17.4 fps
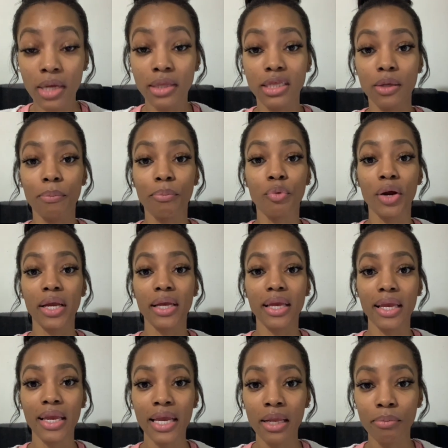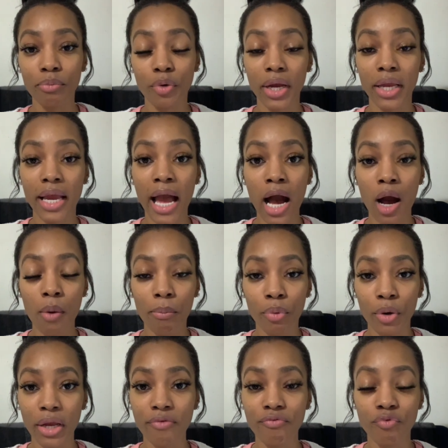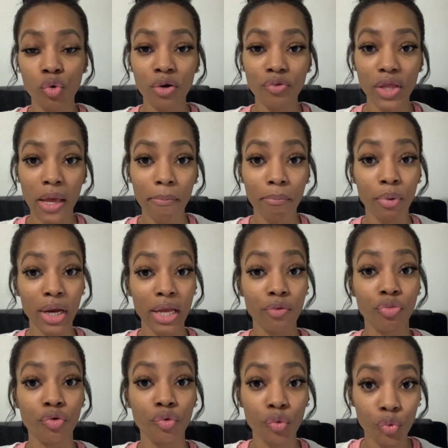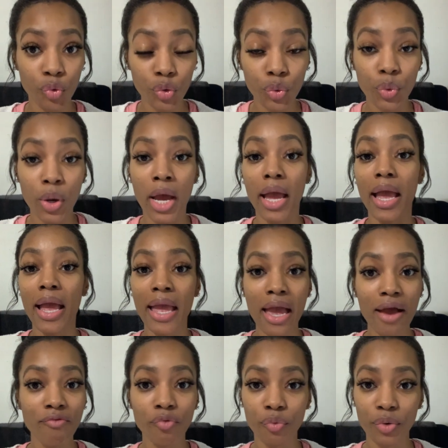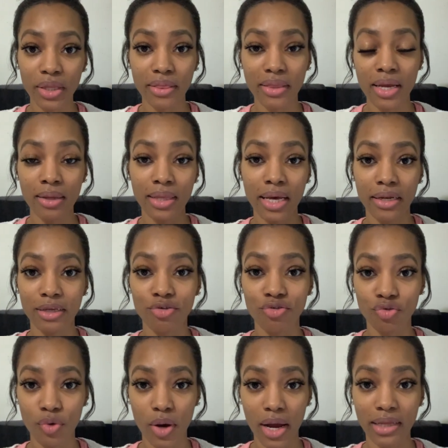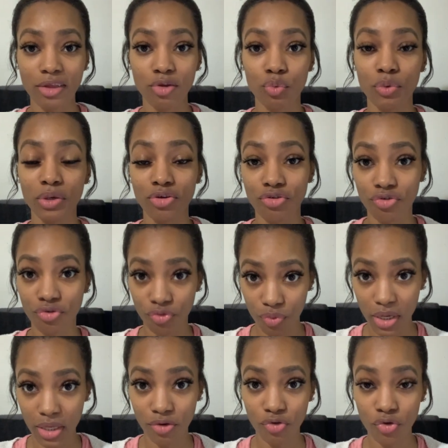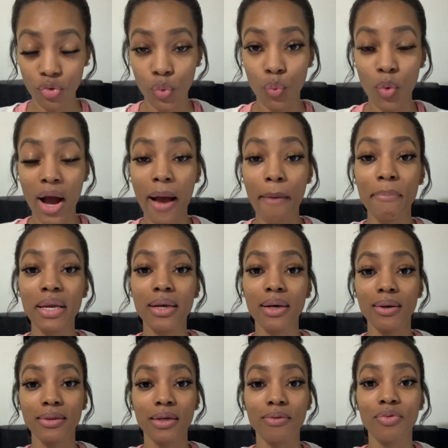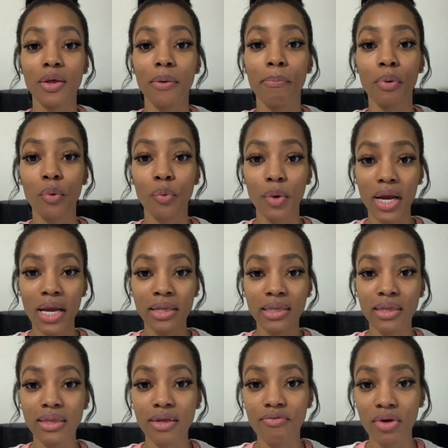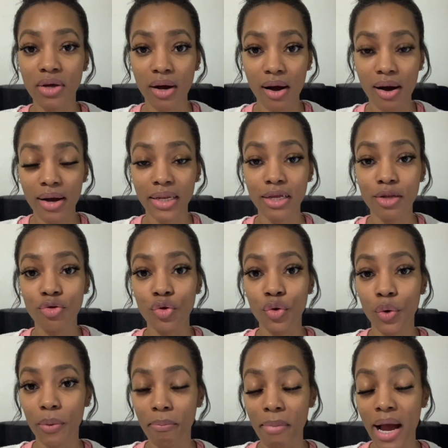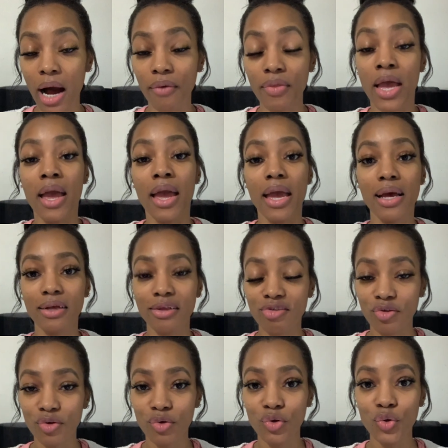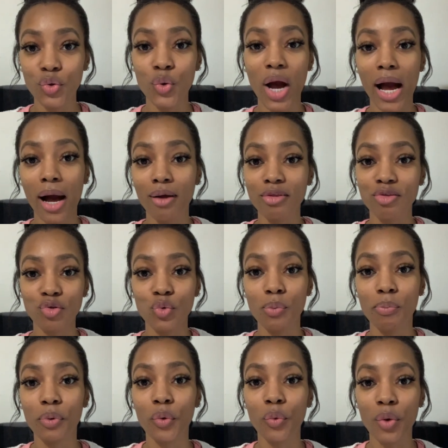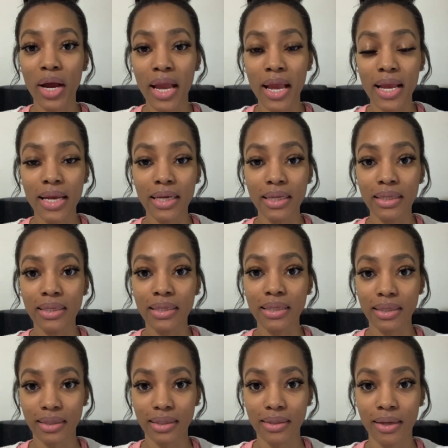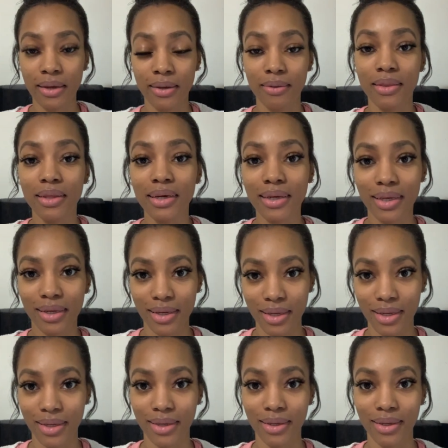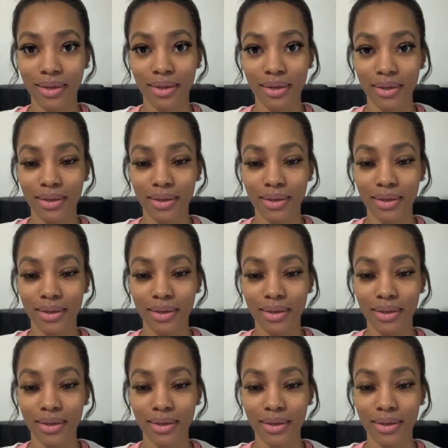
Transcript: to break in, break out, break forth, and break through everything that is trying to restrict you. Why? Because of the praises of God in your mouth. Esther knew how to praise the king.